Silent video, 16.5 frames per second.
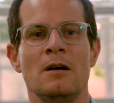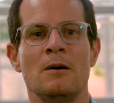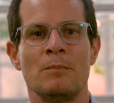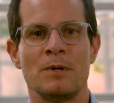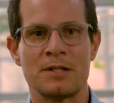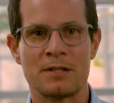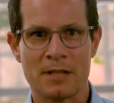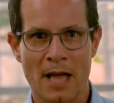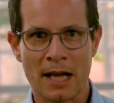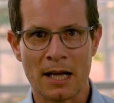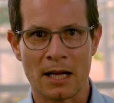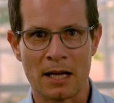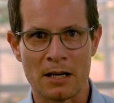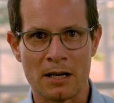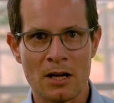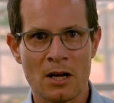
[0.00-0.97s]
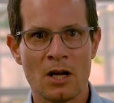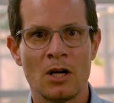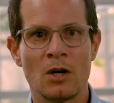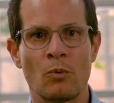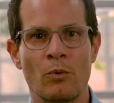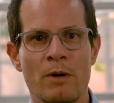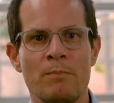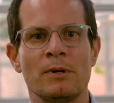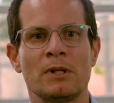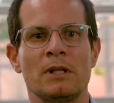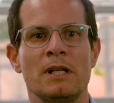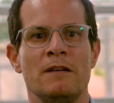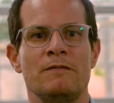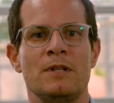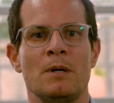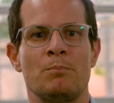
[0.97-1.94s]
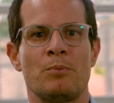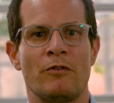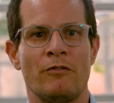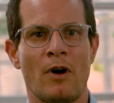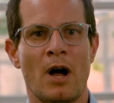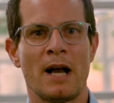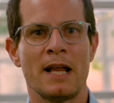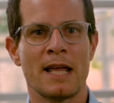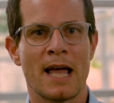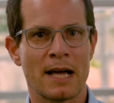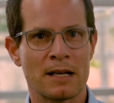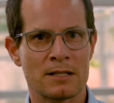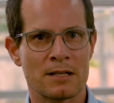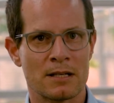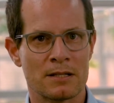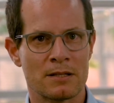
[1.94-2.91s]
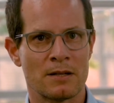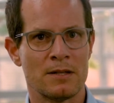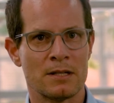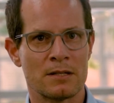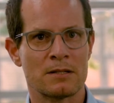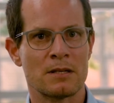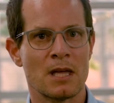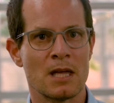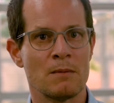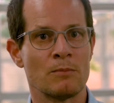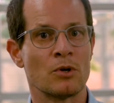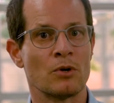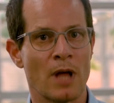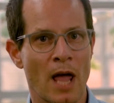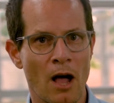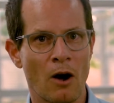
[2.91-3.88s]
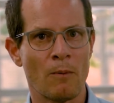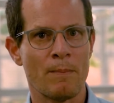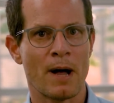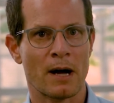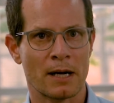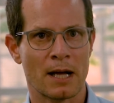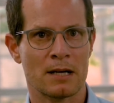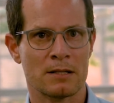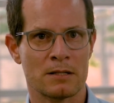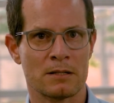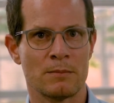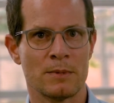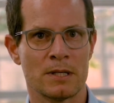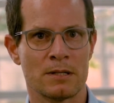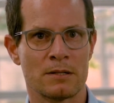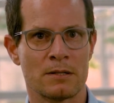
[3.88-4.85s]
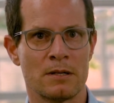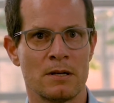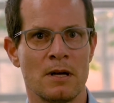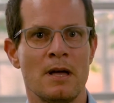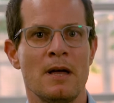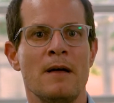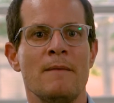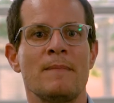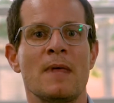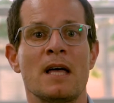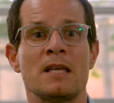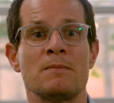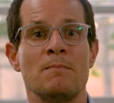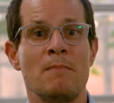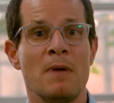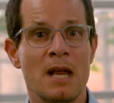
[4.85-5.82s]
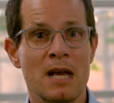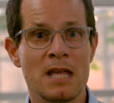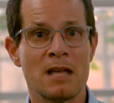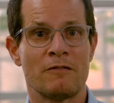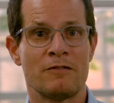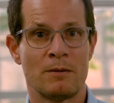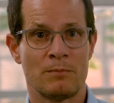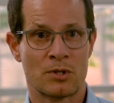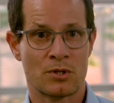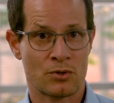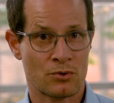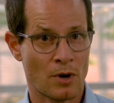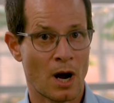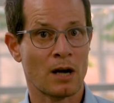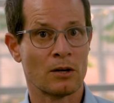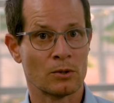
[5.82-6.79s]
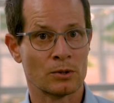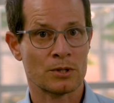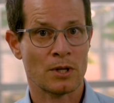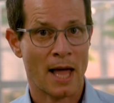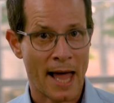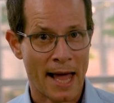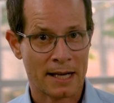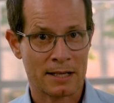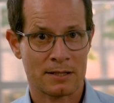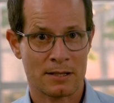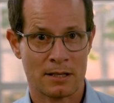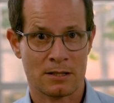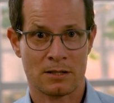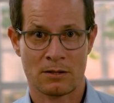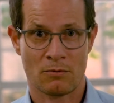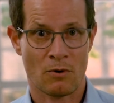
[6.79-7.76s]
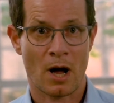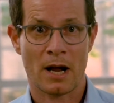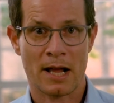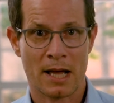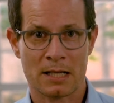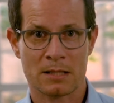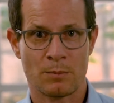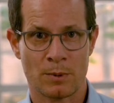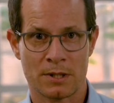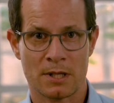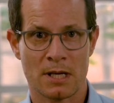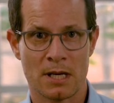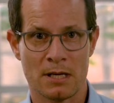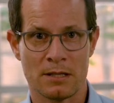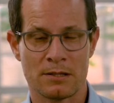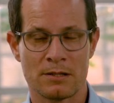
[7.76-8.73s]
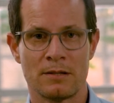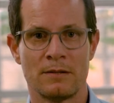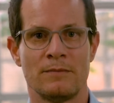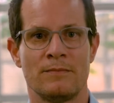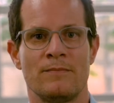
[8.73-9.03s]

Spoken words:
But second, we believed that providing access to this team could help our customers, as many of them struggle to access the right expertise.